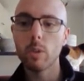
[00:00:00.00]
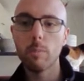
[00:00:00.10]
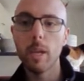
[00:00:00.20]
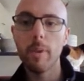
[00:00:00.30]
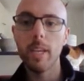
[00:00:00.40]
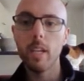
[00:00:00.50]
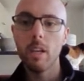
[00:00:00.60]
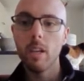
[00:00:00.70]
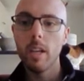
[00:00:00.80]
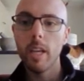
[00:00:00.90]
Maybe
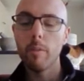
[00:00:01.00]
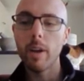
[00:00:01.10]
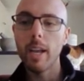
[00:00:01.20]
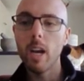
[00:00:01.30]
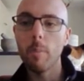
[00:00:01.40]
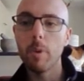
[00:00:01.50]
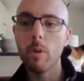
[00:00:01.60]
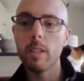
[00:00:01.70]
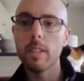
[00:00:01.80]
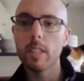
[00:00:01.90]
if I
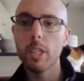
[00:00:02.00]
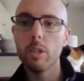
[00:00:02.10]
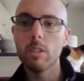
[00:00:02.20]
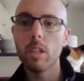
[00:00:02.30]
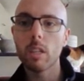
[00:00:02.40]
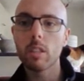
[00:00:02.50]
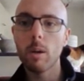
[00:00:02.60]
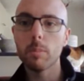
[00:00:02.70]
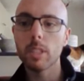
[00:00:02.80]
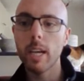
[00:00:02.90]
upload it on the
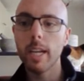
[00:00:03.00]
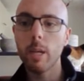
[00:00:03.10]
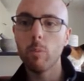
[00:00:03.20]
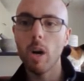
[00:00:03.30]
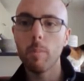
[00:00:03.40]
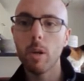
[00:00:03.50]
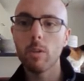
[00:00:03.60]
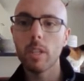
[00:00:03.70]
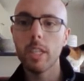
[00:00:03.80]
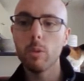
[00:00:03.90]
.com side, it will upload
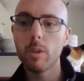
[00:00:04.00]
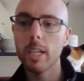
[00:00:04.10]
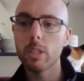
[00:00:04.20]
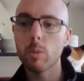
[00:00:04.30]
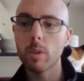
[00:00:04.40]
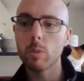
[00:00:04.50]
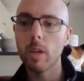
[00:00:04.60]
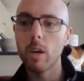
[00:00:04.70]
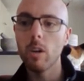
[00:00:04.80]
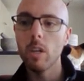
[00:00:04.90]
in the UK store as
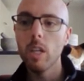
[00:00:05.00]
well.